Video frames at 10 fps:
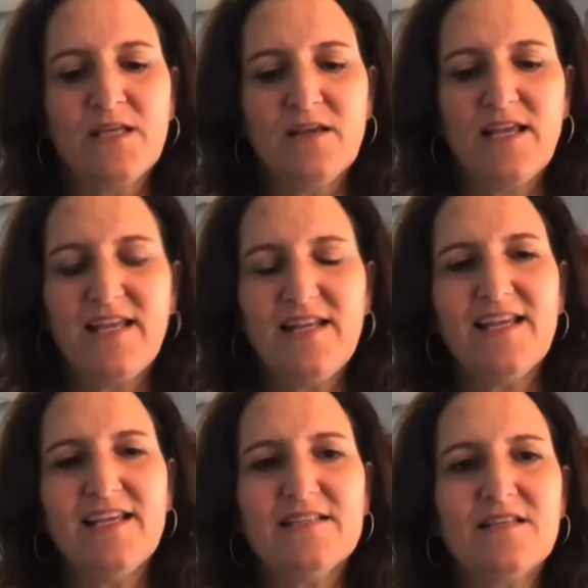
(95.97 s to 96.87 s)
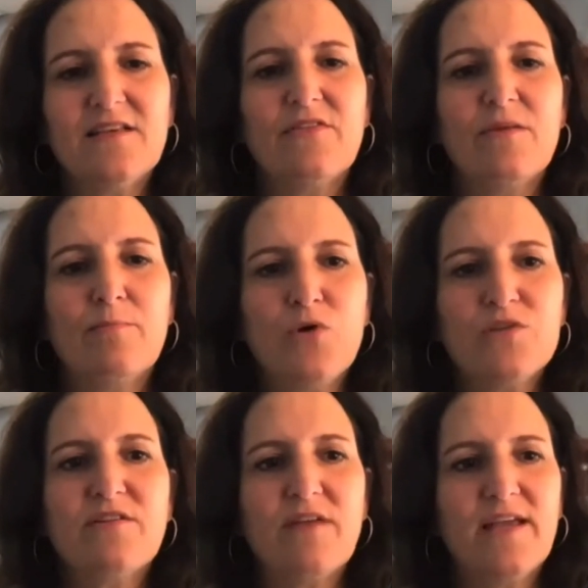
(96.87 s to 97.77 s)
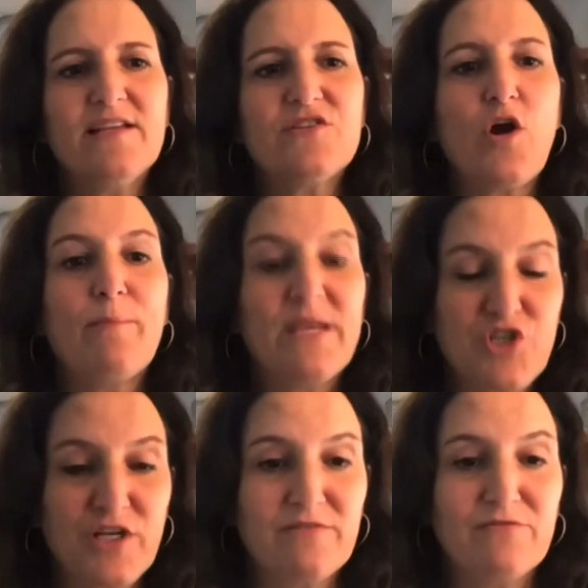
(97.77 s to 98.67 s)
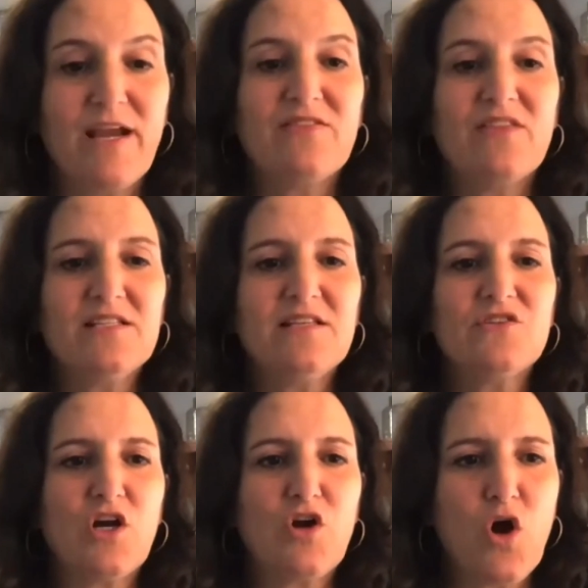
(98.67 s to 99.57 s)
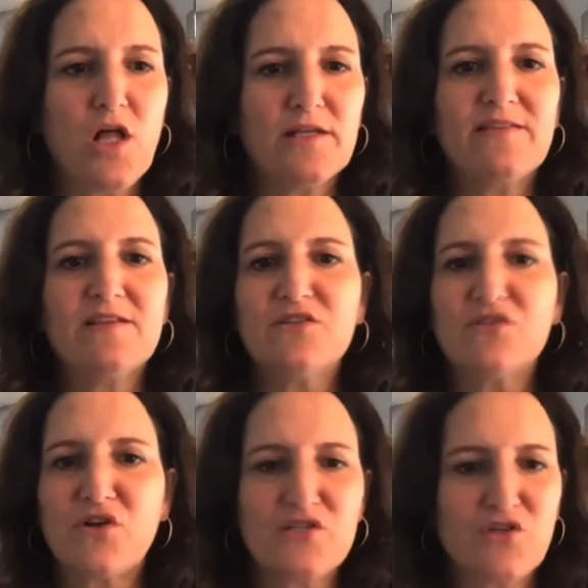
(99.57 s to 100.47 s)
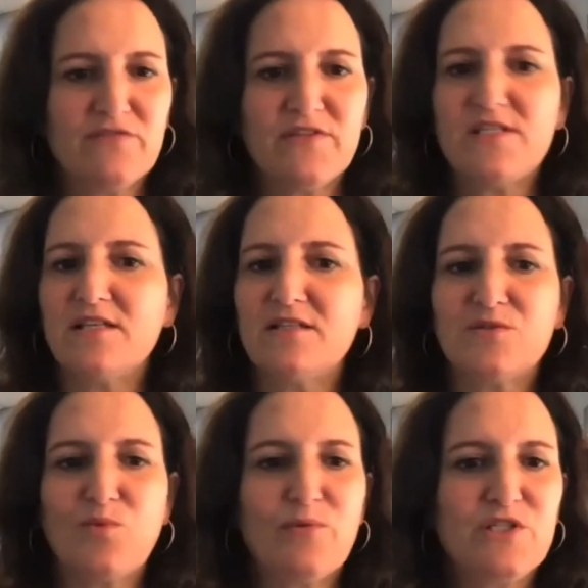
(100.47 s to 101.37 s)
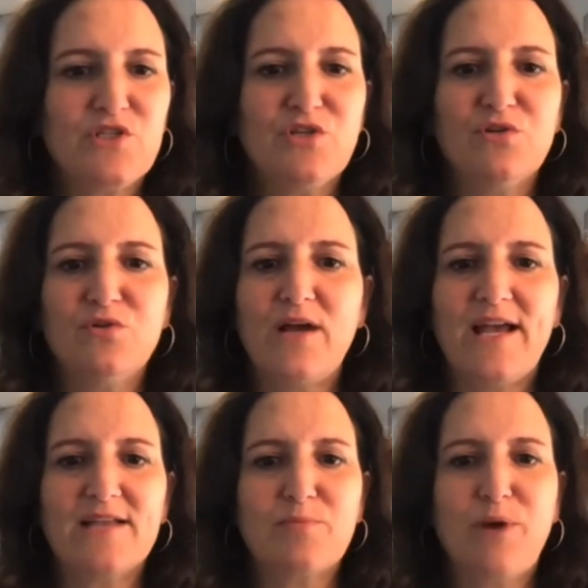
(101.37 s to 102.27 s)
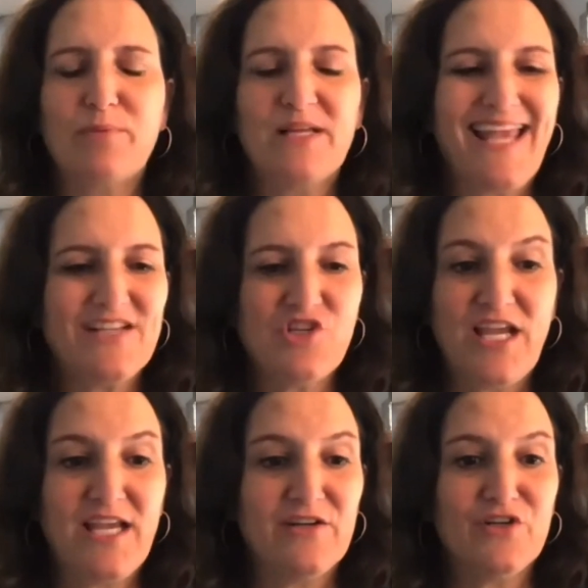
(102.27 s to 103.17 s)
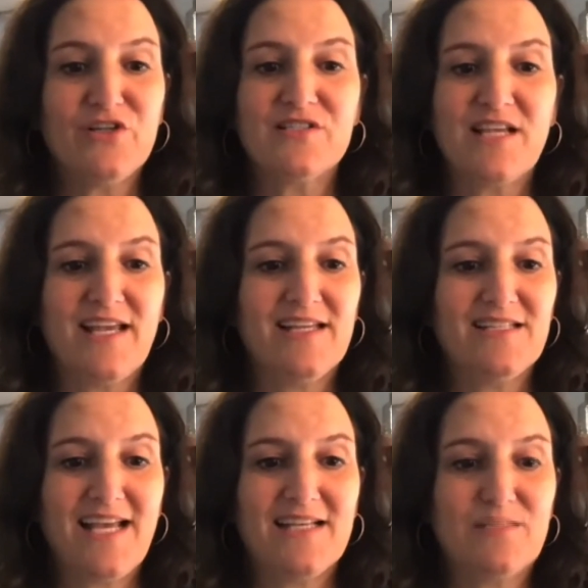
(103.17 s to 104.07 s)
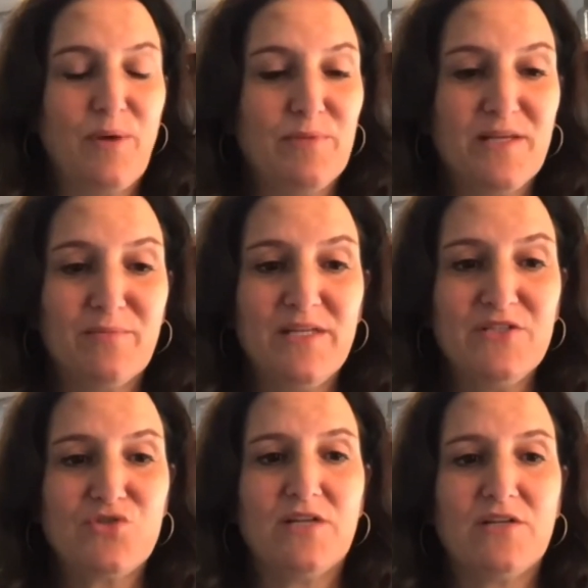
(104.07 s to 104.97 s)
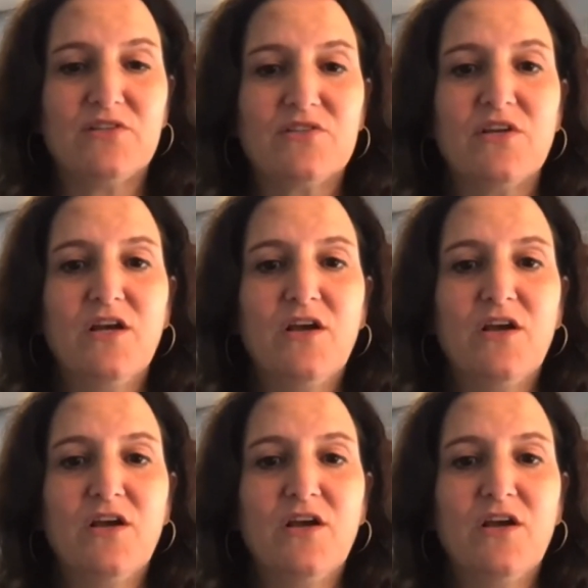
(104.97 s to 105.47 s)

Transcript: It is our mission, right? This is our calling. This is our service. This is what we do as public educators and as public administrators.